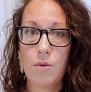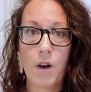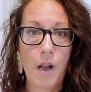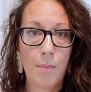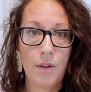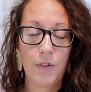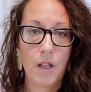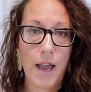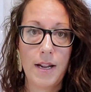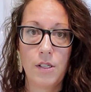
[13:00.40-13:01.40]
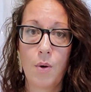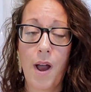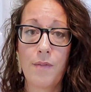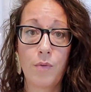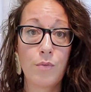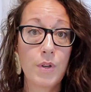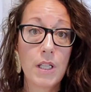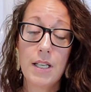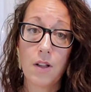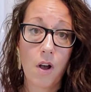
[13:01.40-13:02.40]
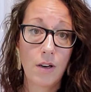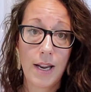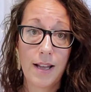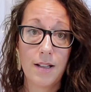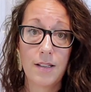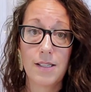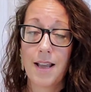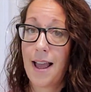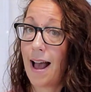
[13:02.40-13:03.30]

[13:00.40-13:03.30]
a couple of clients who have really long nails.